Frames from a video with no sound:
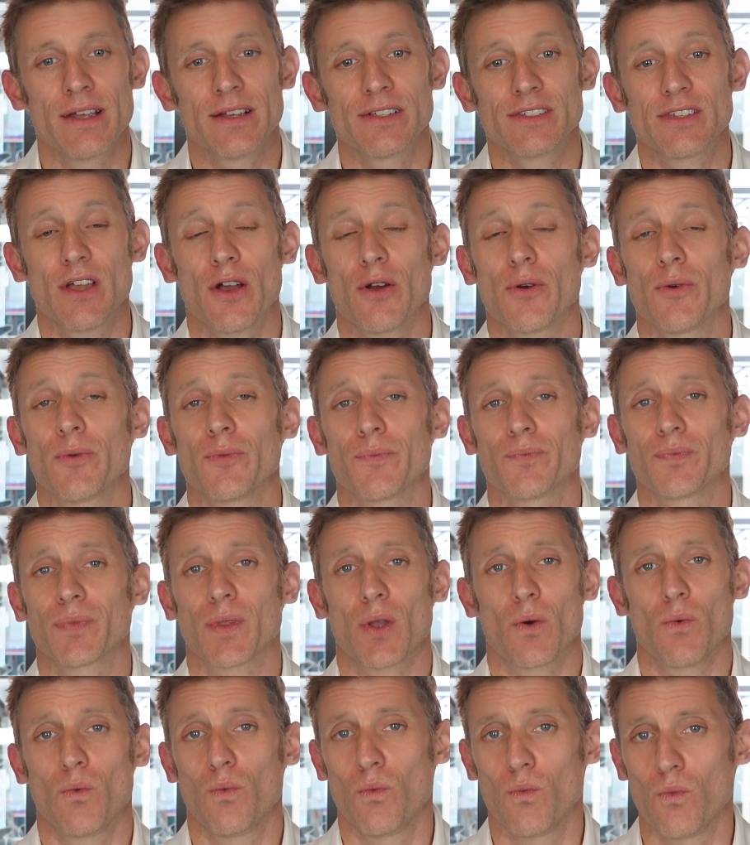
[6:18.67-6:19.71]
So
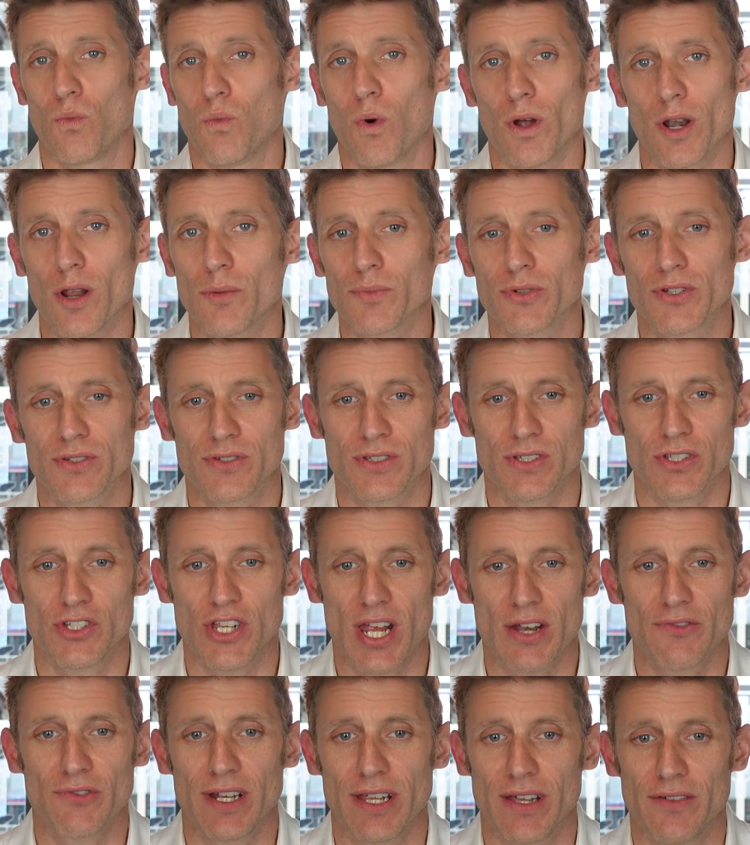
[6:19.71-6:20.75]
what options are
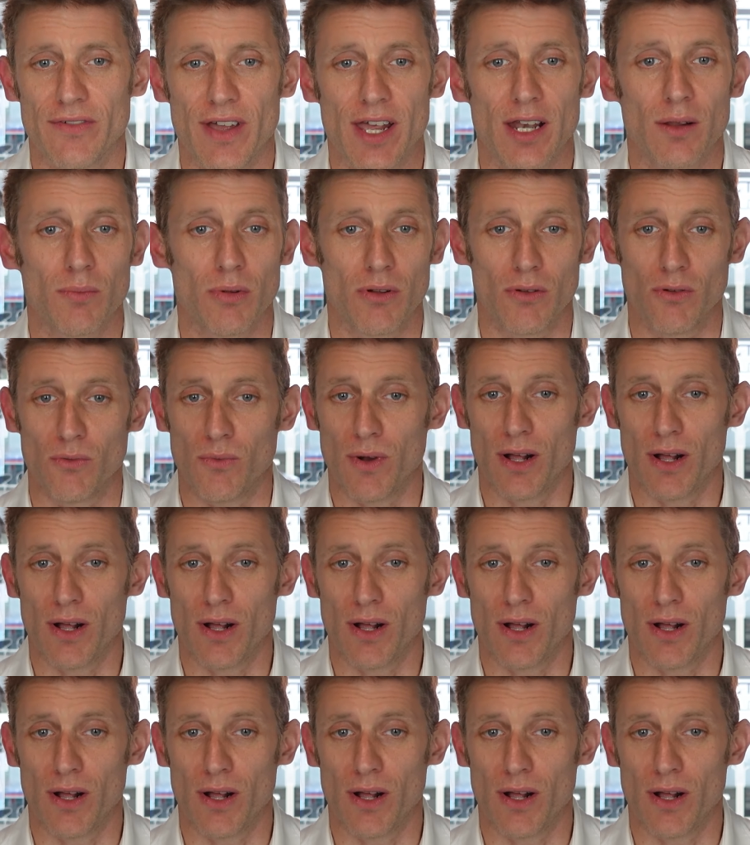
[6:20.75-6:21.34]
generally available?